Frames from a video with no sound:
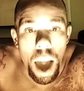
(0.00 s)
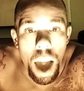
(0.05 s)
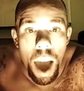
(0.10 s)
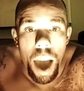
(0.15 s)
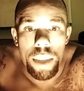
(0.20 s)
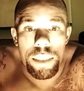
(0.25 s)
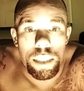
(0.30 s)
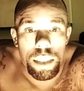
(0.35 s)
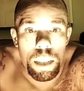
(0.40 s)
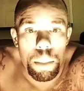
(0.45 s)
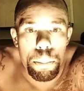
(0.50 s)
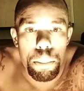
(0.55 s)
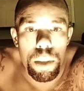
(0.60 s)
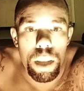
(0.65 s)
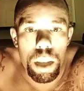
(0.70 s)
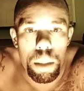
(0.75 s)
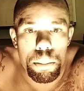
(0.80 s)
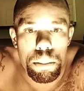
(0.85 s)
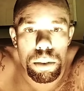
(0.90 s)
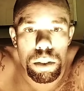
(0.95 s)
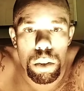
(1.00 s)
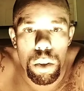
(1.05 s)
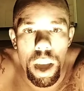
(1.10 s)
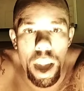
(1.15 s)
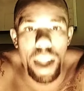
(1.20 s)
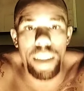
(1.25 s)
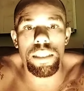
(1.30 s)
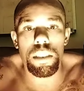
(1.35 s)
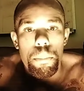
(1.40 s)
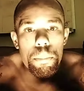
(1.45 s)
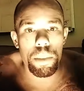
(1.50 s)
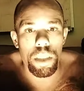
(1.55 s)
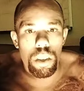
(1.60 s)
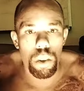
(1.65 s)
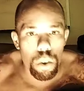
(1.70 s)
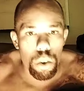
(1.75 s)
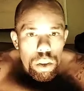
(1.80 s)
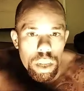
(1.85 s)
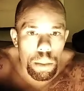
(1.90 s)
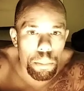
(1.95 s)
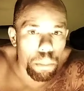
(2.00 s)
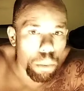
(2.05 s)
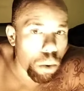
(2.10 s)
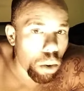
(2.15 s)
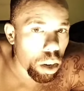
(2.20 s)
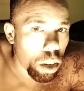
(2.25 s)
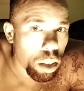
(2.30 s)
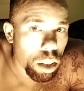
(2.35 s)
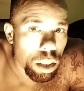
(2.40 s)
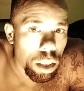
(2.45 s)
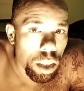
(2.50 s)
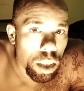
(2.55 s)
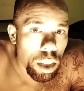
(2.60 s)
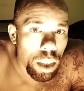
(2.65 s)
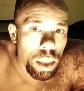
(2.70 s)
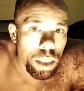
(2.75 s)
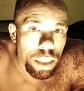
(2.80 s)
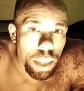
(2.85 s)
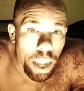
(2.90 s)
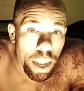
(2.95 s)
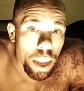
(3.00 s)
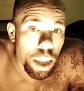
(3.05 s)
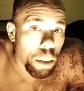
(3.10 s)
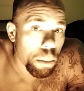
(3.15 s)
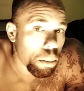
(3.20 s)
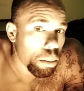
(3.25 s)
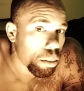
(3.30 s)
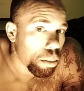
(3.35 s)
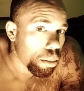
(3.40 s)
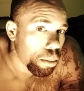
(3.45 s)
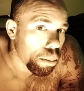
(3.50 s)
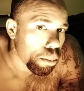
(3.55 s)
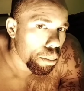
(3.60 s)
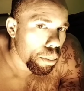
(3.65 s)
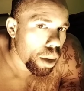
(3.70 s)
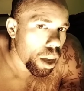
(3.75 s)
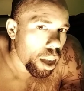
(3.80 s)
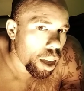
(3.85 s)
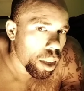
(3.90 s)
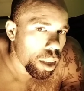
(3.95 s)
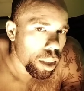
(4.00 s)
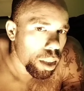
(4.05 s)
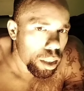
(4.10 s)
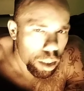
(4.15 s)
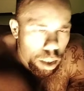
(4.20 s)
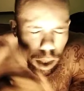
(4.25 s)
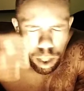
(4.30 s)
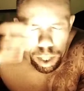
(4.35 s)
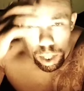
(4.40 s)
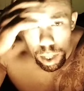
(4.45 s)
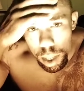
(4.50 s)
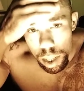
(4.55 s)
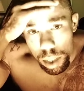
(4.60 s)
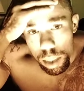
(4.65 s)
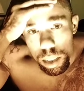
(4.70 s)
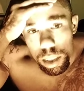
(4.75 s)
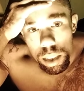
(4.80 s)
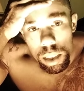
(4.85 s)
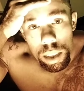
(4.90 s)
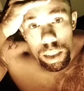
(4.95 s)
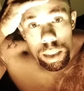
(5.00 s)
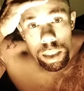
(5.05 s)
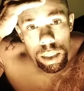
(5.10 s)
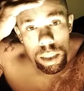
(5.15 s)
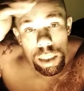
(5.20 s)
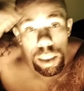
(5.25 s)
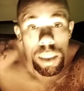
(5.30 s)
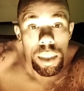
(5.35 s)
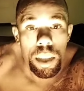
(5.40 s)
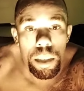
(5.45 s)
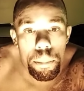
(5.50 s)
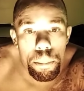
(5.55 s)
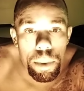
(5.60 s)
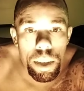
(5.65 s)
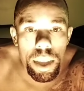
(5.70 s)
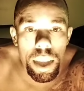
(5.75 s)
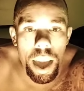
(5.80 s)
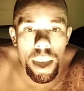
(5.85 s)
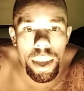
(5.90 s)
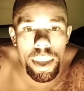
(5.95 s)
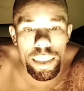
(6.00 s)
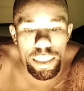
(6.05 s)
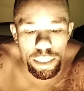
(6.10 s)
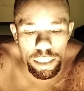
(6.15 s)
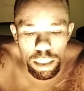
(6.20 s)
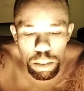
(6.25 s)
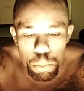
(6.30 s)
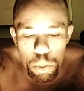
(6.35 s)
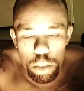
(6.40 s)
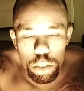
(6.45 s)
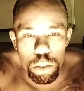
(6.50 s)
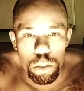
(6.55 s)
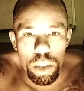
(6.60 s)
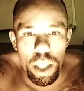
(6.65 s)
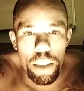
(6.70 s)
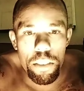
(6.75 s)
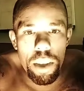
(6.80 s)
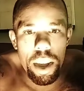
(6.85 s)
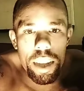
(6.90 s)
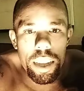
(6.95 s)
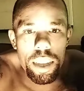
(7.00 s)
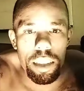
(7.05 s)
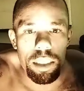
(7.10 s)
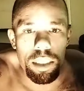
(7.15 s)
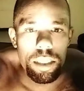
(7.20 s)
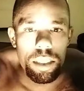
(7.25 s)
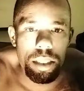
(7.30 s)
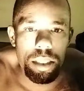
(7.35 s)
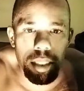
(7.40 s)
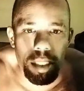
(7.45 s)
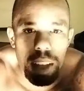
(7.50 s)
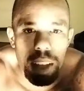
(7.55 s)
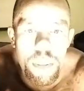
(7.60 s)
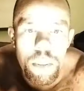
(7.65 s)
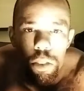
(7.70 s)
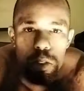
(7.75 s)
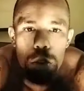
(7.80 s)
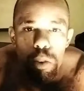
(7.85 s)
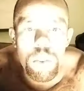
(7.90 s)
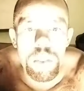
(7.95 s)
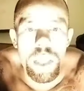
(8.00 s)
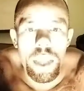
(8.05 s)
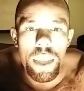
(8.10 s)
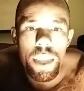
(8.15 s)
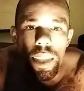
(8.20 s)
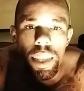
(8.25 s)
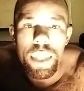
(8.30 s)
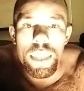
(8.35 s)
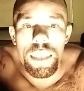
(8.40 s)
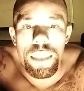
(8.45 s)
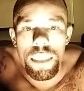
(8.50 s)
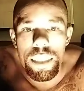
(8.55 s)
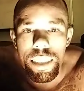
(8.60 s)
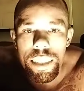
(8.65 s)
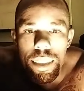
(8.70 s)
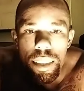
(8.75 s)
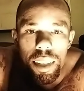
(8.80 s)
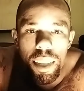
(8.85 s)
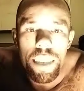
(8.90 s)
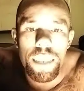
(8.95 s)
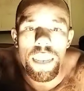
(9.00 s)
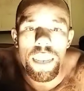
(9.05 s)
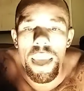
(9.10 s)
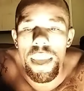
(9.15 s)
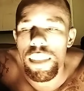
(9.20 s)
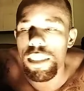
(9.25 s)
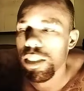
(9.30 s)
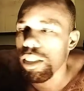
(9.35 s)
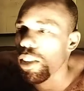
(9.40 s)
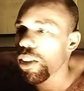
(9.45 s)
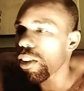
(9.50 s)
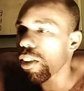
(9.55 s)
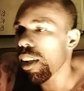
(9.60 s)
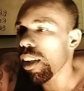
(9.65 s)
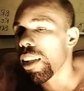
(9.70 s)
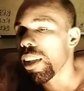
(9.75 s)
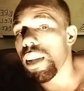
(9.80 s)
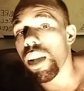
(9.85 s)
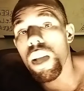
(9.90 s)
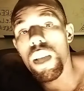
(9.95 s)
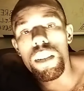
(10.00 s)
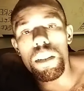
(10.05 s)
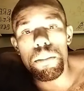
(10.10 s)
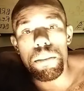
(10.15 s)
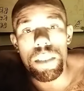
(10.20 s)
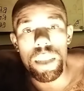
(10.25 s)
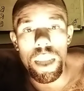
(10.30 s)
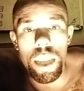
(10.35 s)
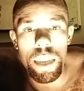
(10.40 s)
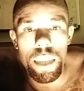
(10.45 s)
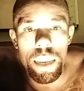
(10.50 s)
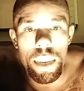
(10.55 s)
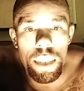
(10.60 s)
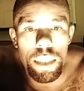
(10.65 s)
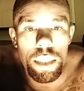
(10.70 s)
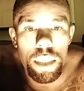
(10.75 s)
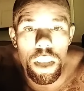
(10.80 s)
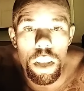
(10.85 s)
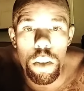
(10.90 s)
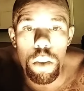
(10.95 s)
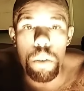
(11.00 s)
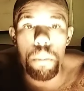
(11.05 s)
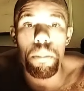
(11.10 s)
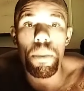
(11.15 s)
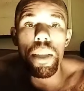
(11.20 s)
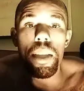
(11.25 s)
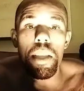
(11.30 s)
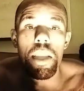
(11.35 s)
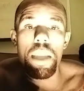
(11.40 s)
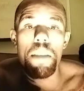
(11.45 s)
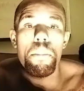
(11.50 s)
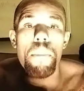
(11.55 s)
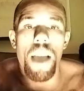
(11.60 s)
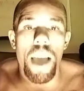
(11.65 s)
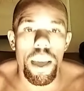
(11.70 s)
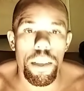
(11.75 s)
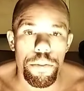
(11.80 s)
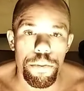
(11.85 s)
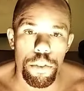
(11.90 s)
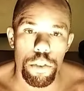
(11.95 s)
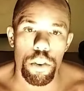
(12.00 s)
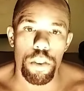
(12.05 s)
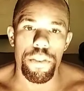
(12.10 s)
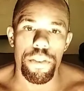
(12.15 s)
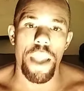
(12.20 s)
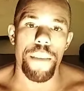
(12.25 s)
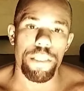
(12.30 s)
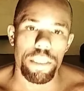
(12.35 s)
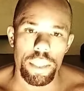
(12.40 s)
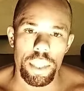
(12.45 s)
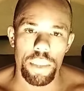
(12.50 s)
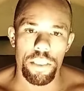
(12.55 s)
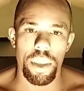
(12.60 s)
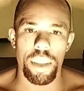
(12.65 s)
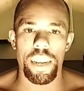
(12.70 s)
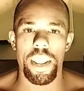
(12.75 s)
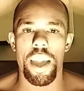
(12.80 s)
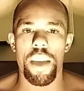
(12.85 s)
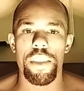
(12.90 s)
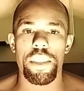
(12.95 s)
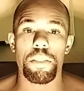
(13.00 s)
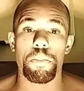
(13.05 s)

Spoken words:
I slip up, so I have to be on it more. Damn, my head. But I got this special light right here. It's kind of cool, like a heat light. So all I'm saying is, yo, be mindful of everything right now.